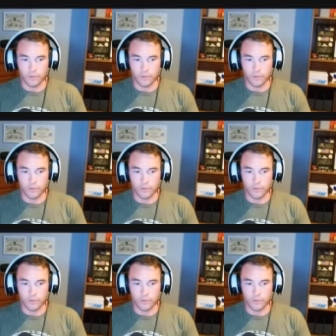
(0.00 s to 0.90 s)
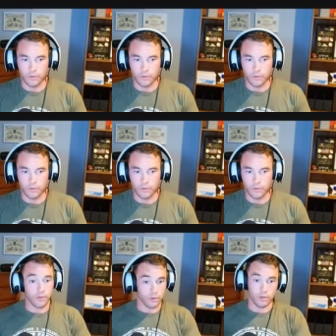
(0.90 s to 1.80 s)
don't affect
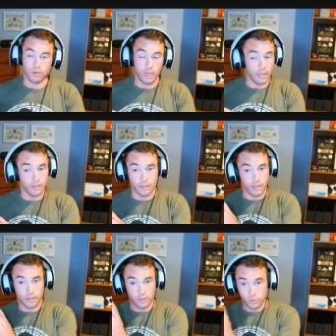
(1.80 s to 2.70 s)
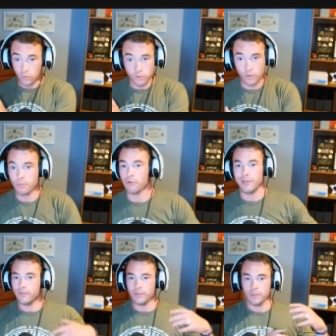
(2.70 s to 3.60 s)
either in the short term or
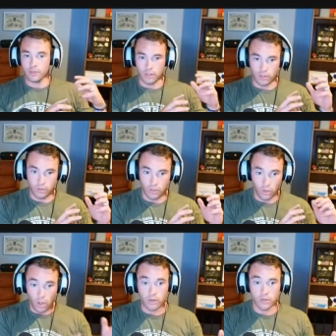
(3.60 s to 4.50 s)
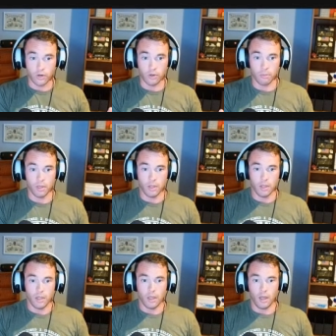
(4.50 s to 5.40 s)
even the long term
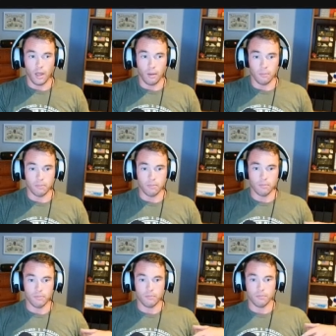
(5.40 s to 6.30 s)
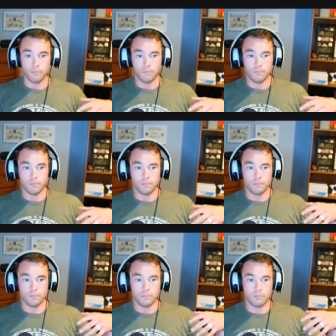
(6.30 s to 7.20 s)
um,
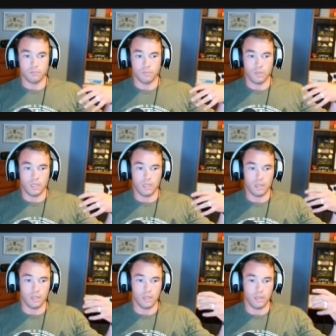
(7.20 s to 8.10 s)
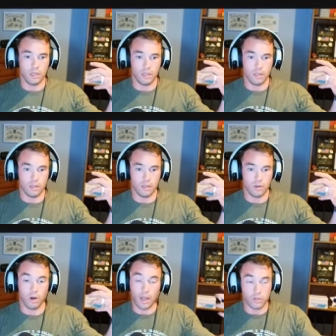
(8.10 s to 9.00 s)

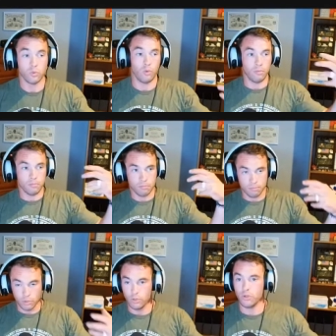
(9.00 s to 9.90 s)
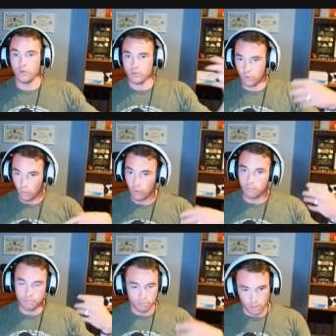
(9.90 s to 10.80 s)
the your actual glucose
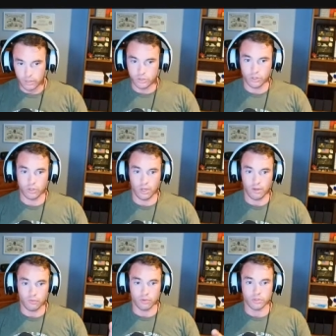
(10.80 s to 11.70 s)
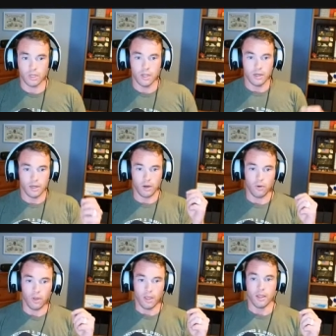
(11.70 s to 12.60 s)
or blood sugar levels. Now,